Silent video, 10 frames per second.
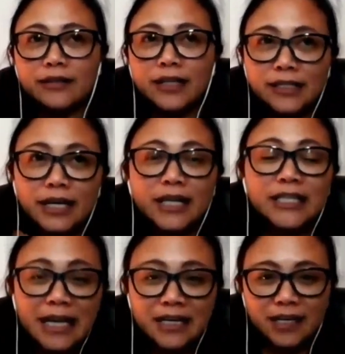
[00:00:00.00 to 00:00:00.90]
let's say
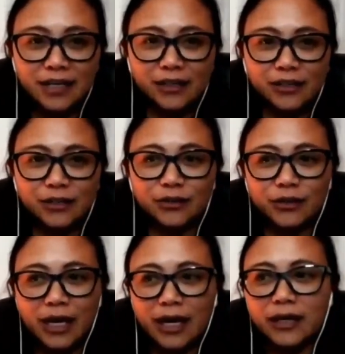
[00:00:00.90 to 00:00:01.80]
10 years,
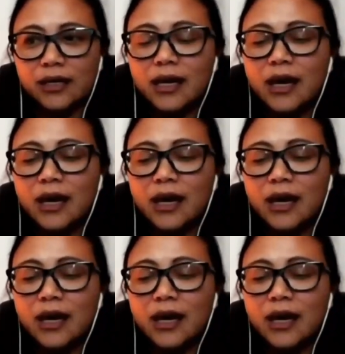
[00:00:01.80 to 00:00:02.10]
okay,